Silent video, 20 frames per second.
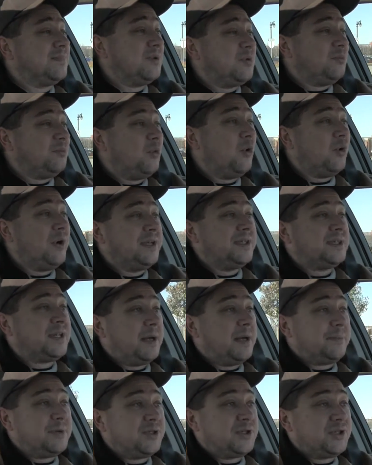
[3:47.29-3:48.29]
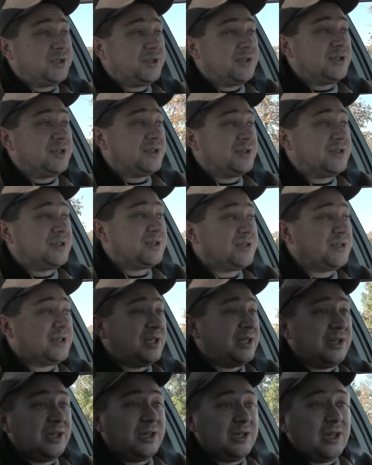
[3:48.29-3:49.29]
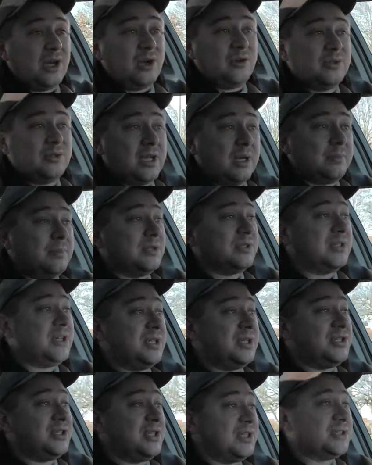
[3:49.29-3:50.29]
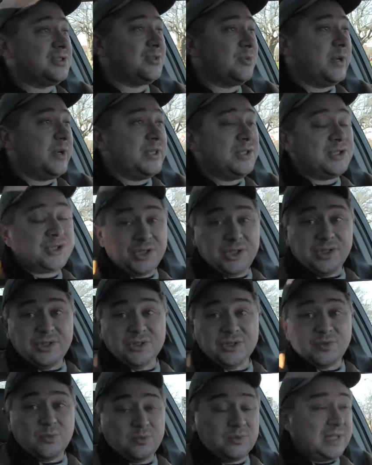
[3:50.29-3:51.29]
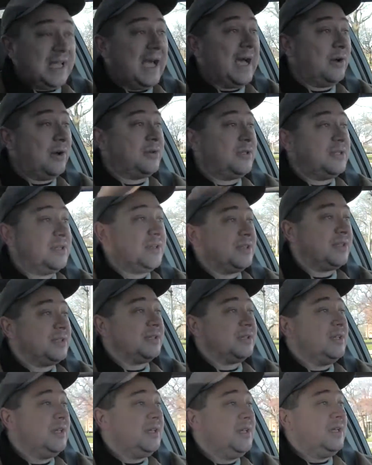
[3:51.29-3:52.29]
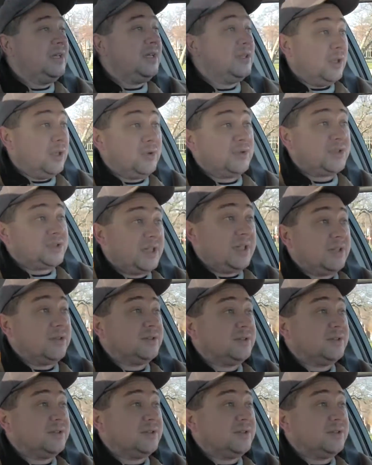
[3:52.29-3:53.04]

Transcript: Morning temperatures in the low double digits, wind chills down into the low single